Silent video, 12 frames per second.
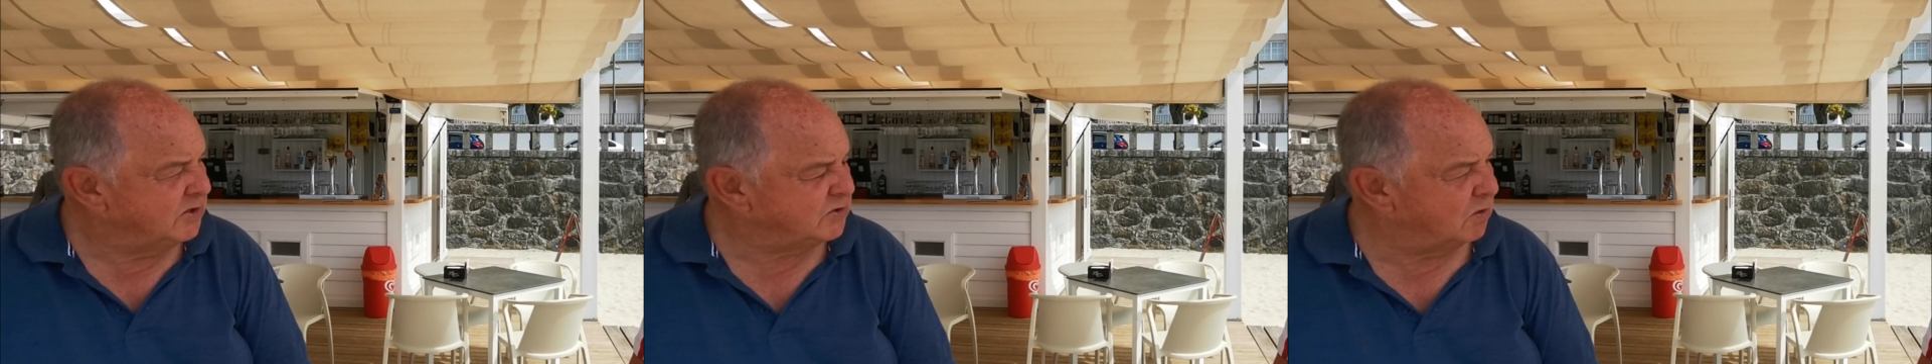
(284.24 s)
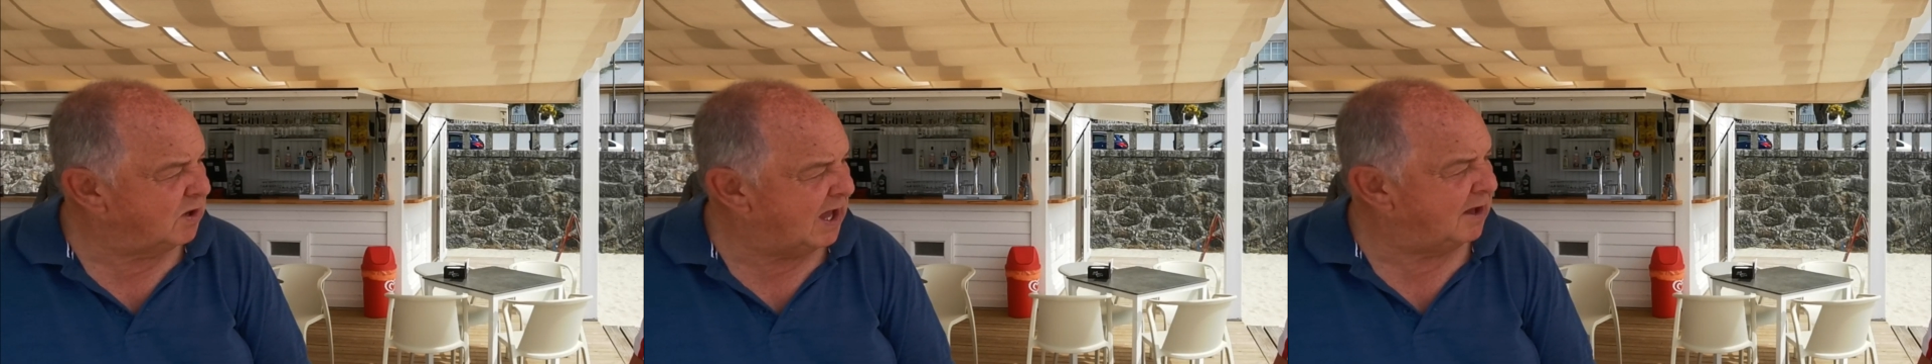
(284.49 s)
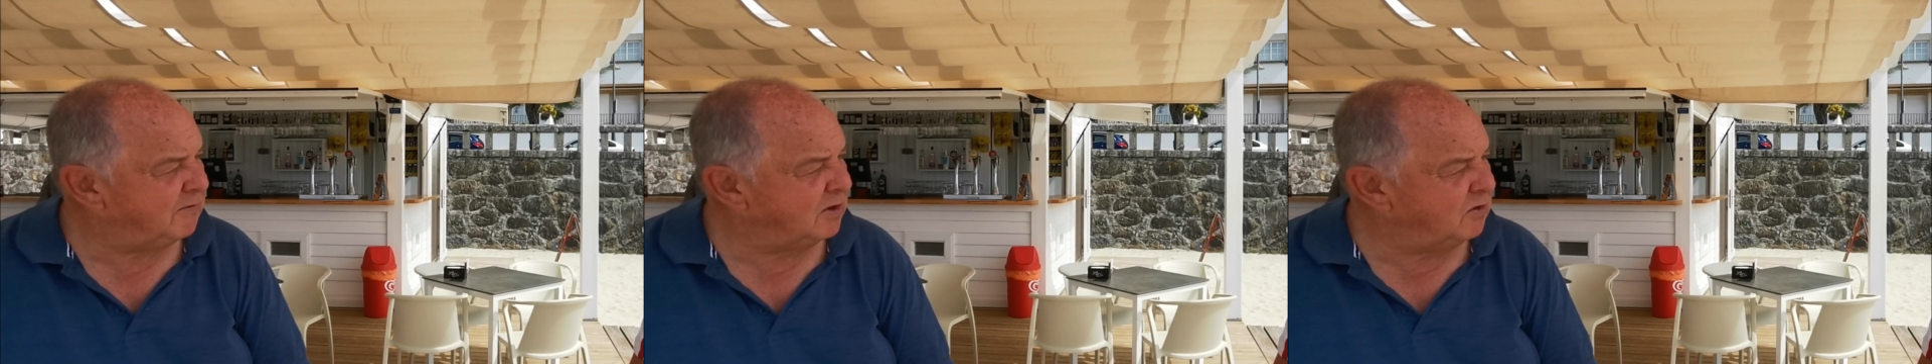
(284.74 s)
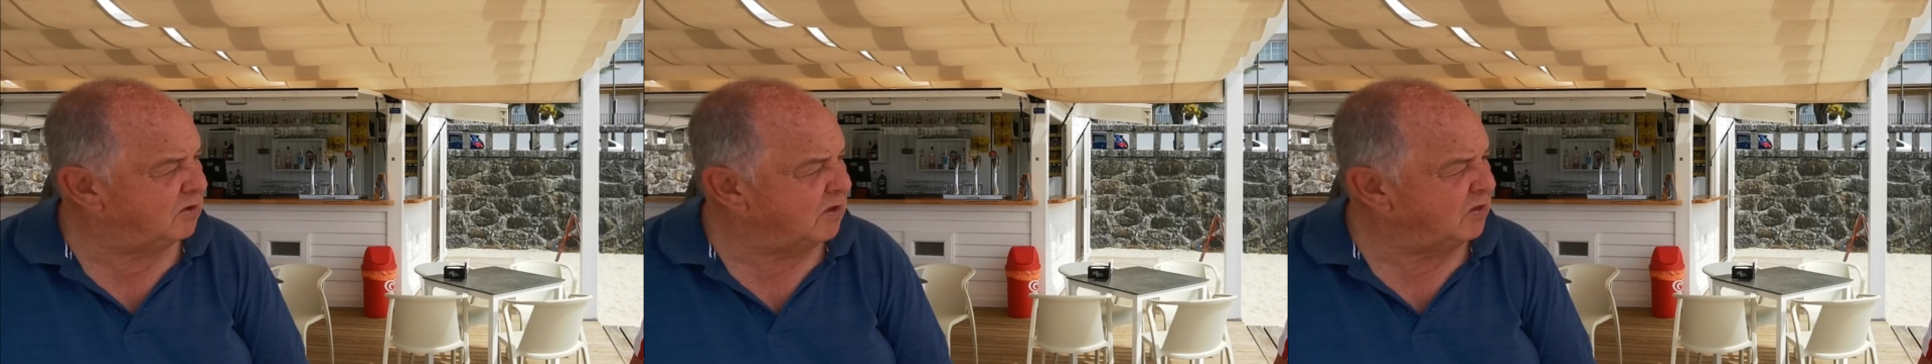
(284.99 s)
So
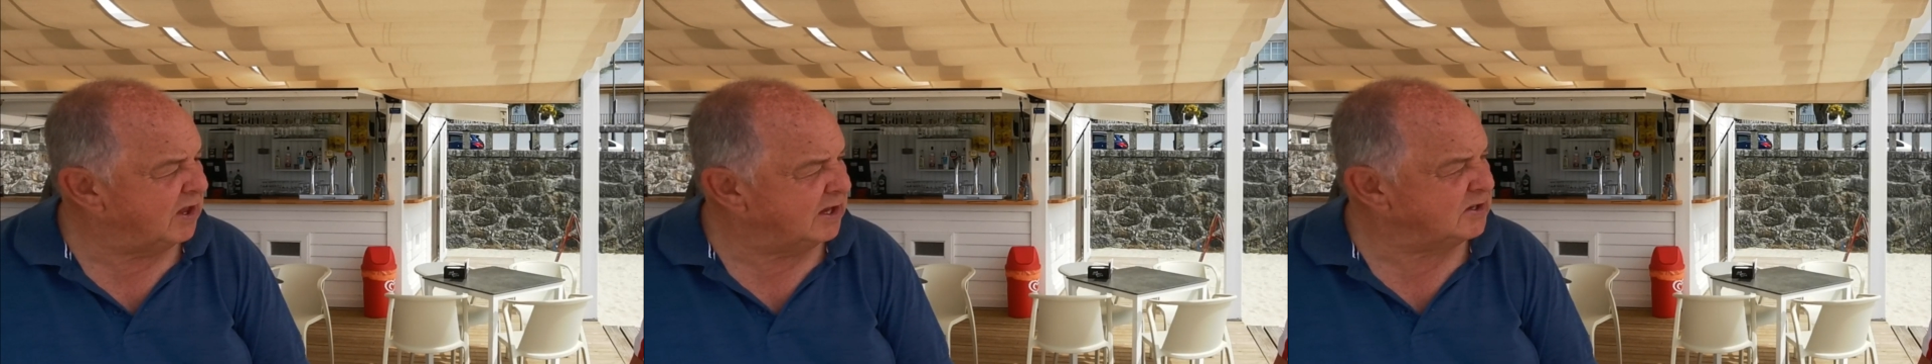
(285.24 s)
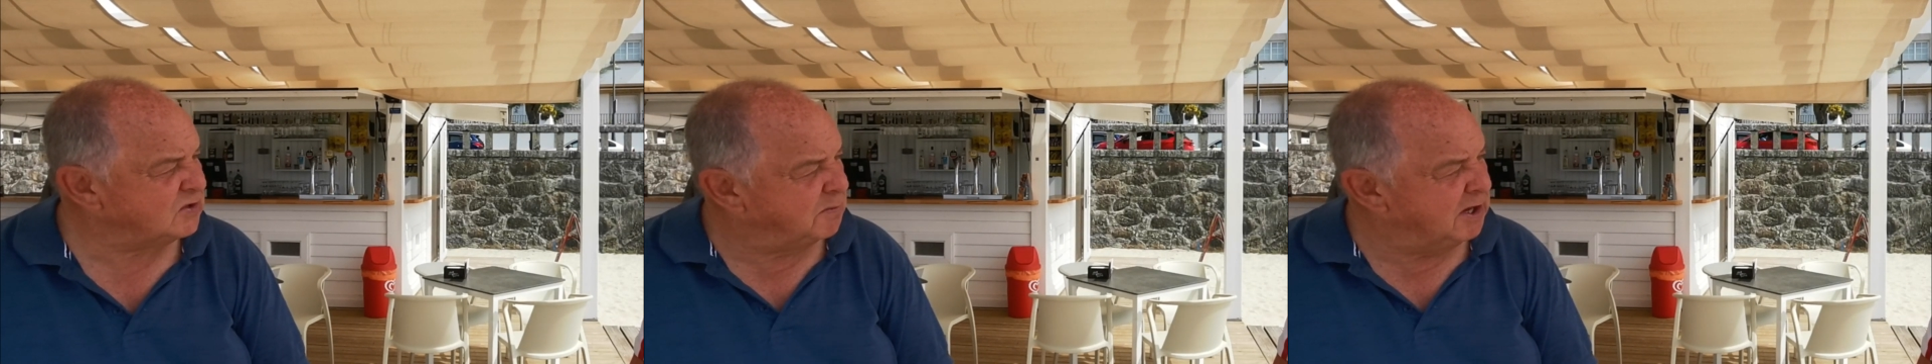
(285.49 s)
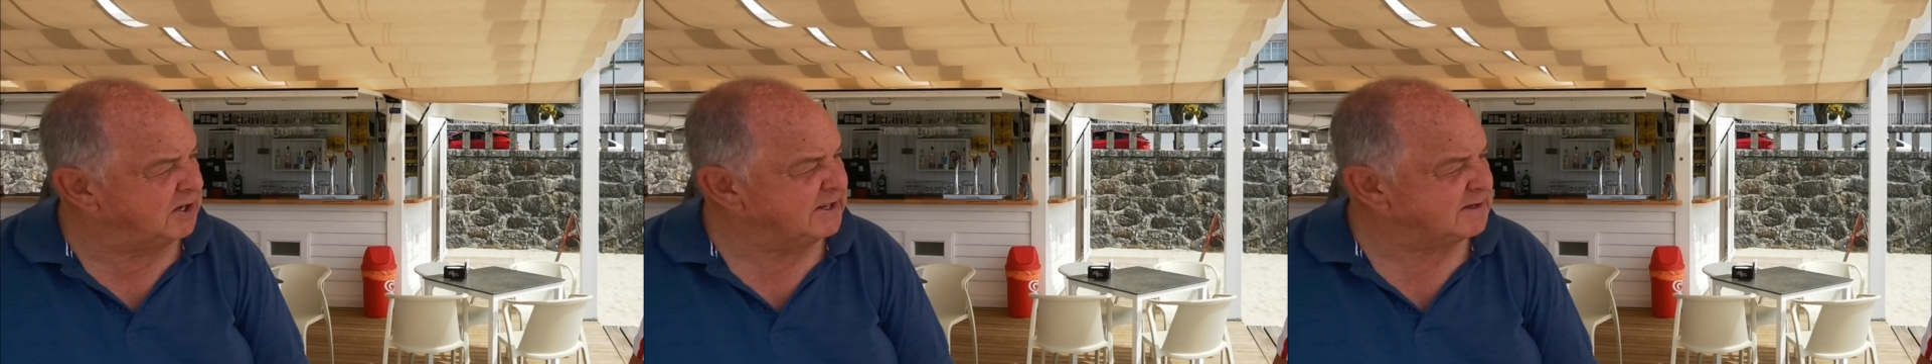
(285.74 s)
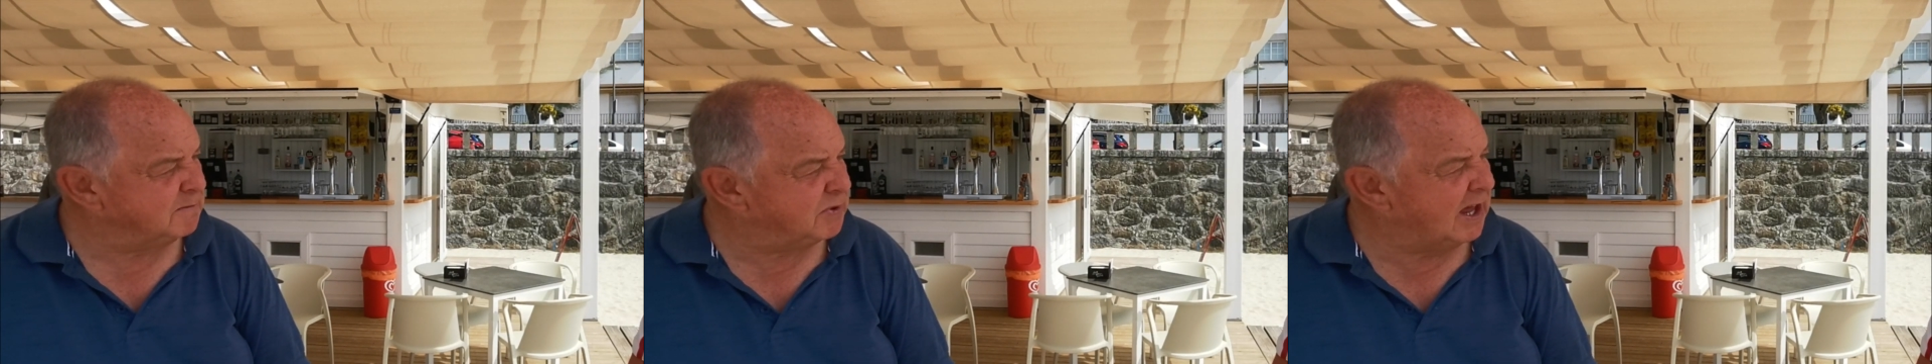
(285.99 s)
having these
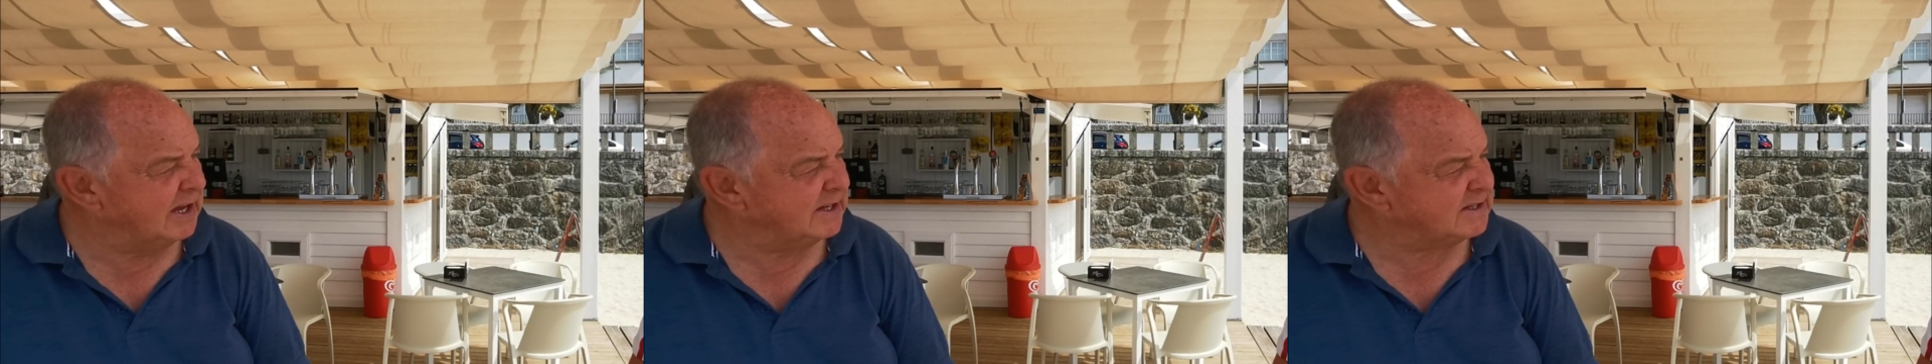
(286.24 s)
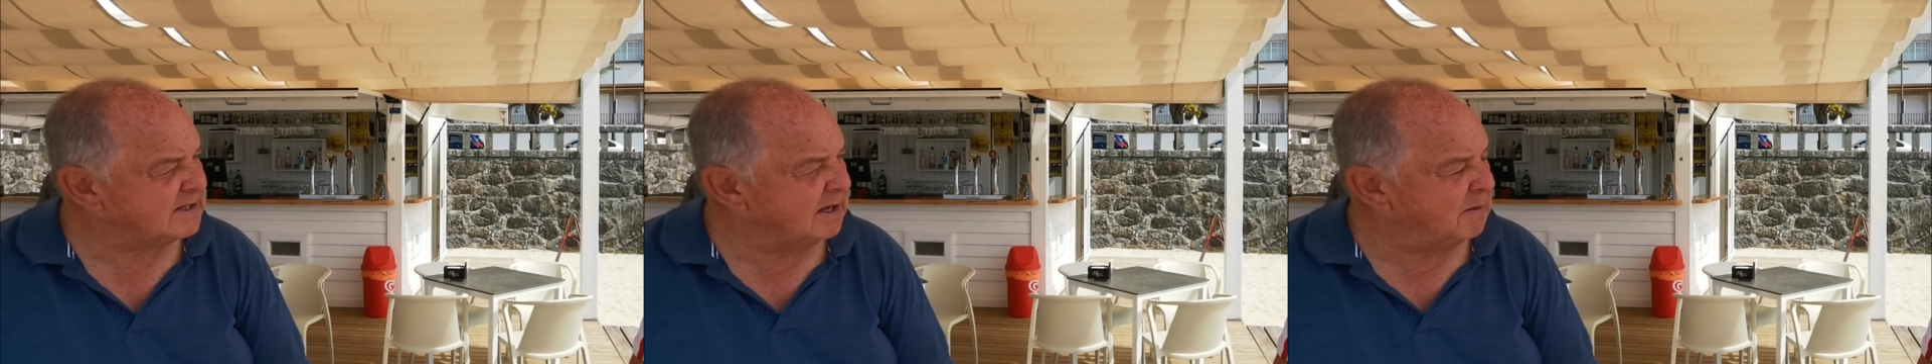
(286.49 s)
committees in place